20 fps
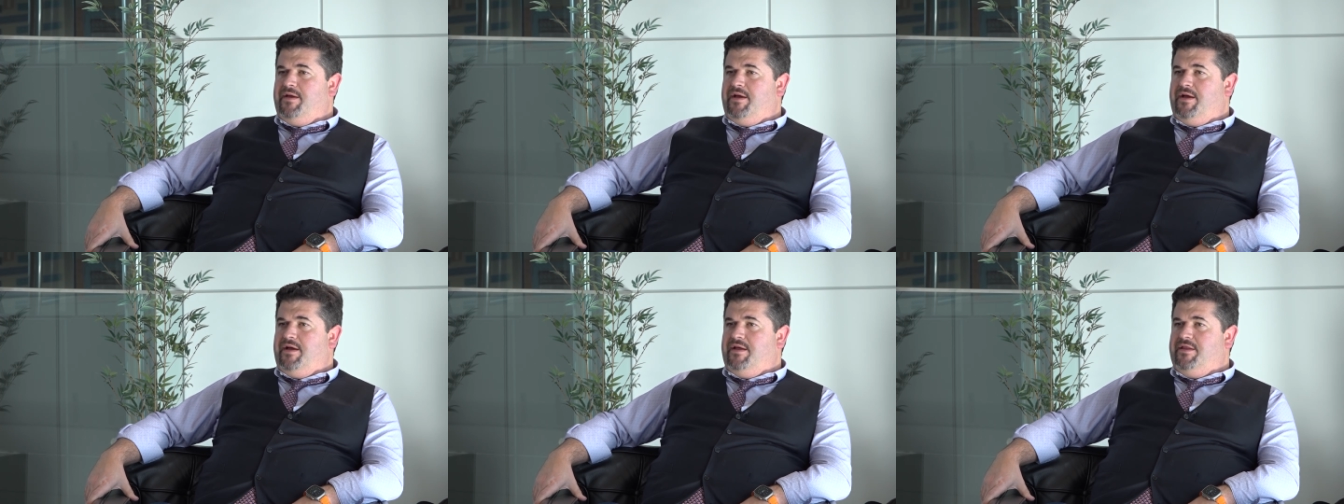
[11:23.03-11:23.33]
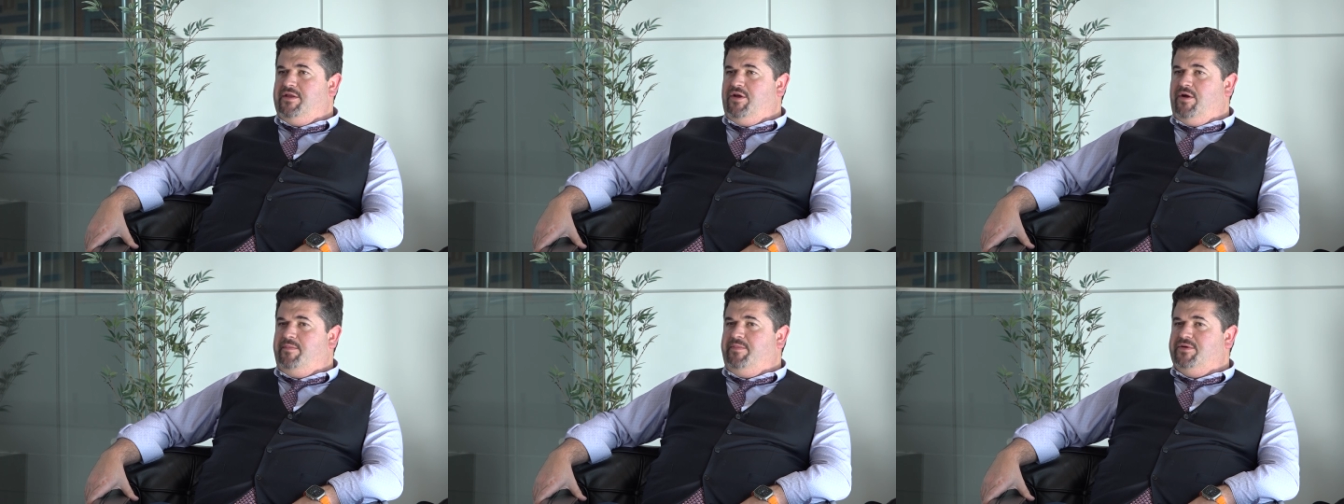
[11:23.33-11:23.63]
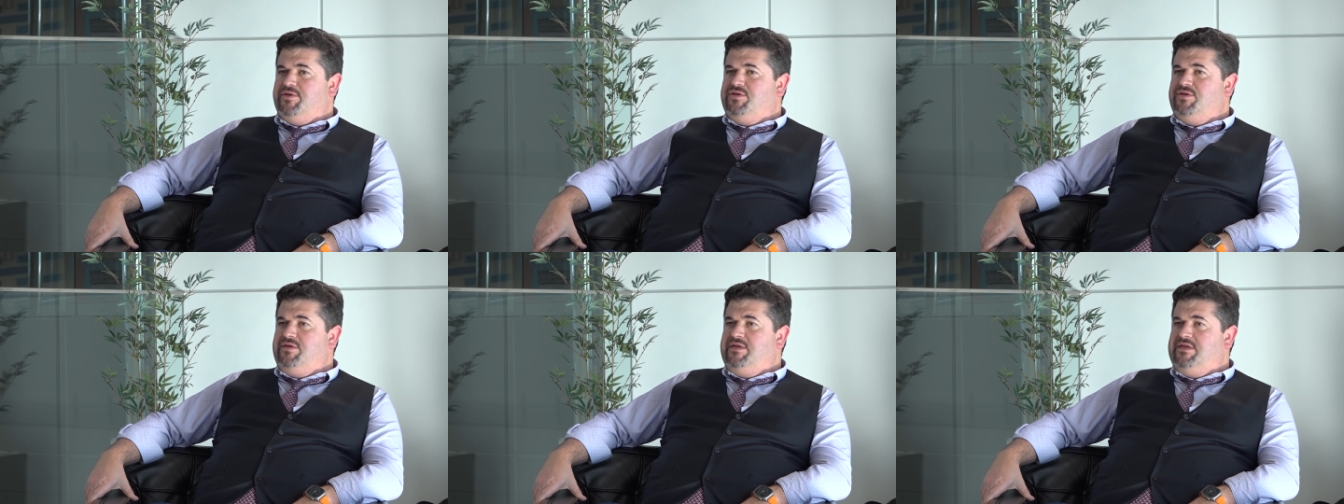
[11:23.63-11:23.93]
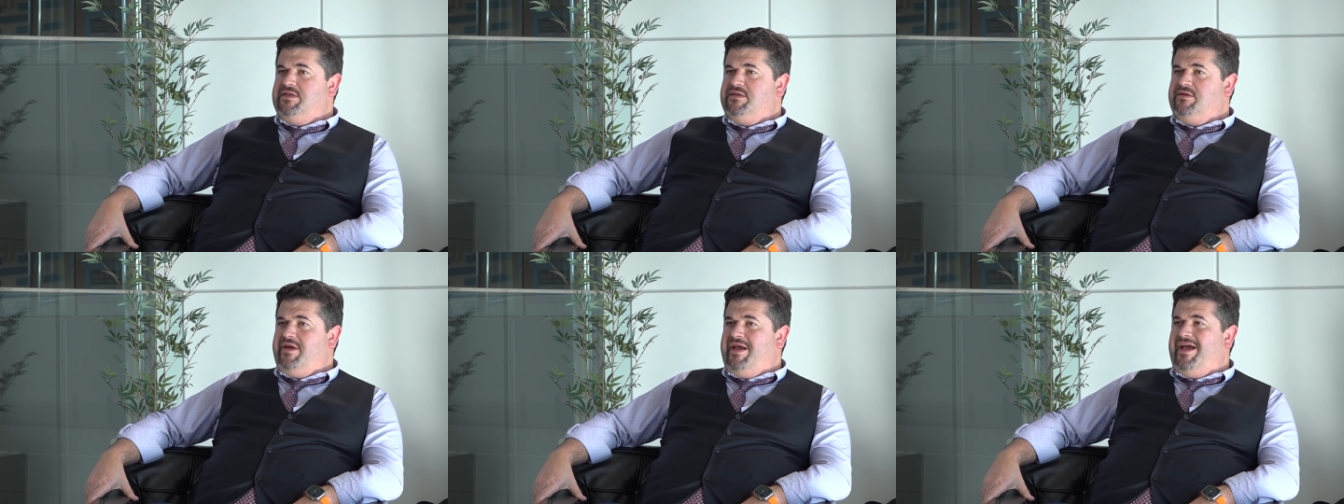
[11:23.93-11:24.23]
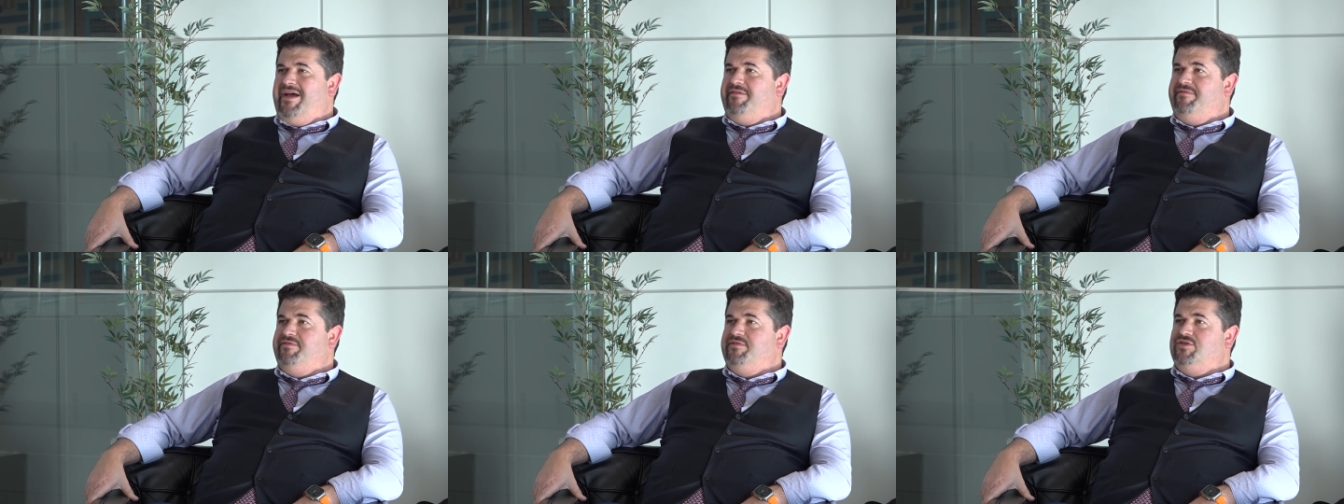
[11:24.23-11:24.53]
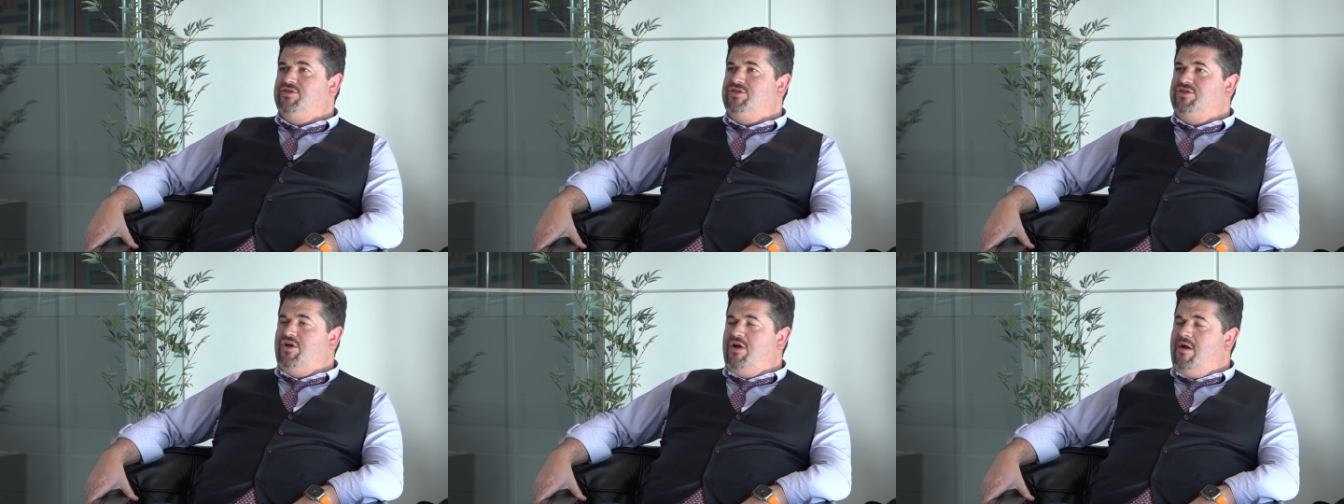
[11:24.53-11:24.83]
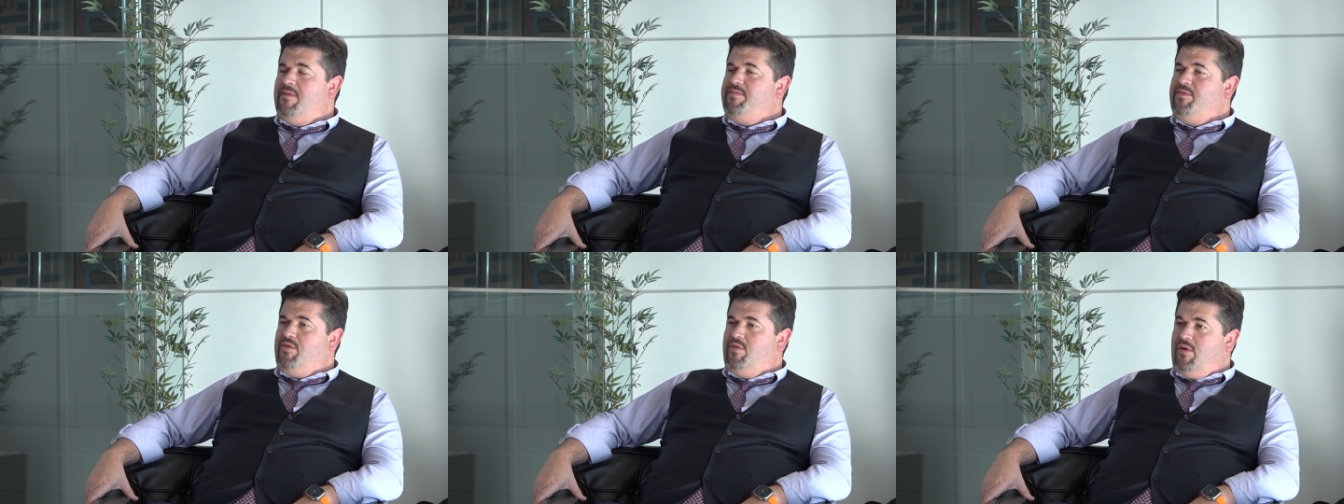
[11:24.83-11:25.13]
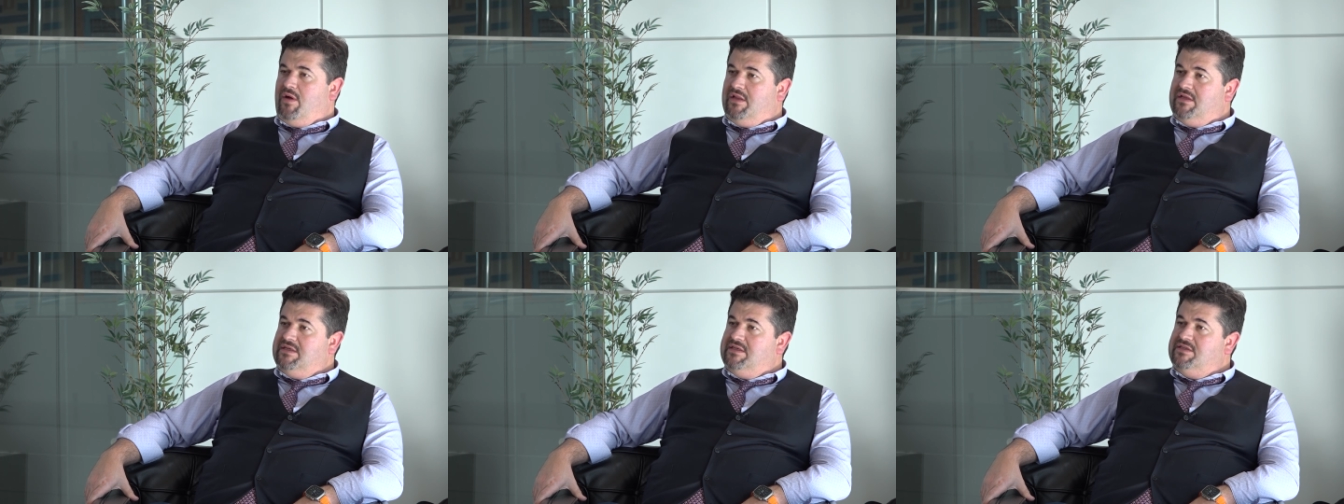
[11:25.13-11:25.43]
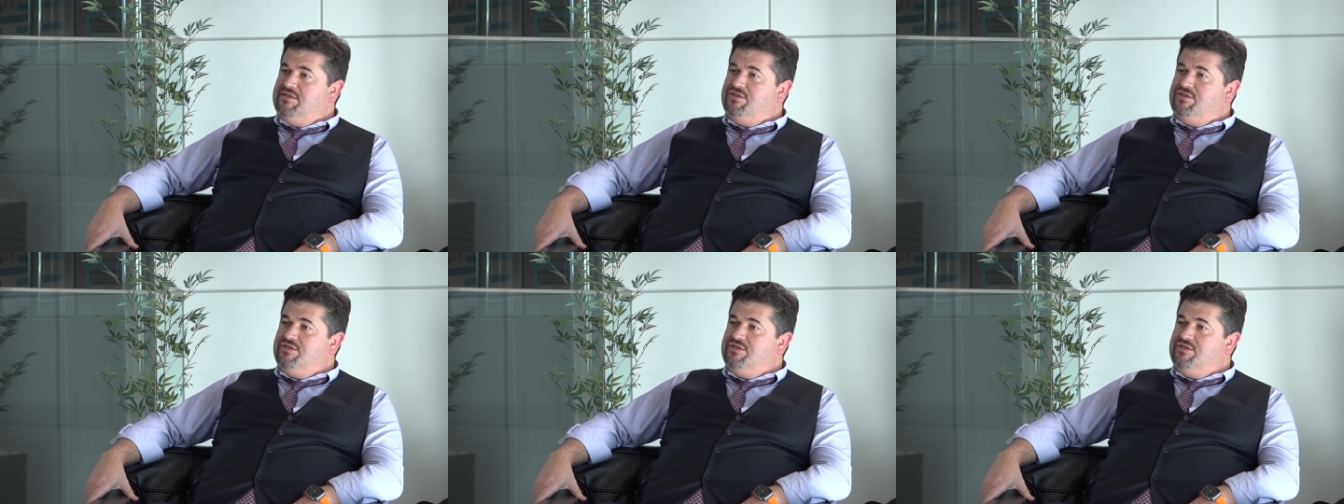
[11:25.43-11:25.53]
Uh, the opportunity to have top quality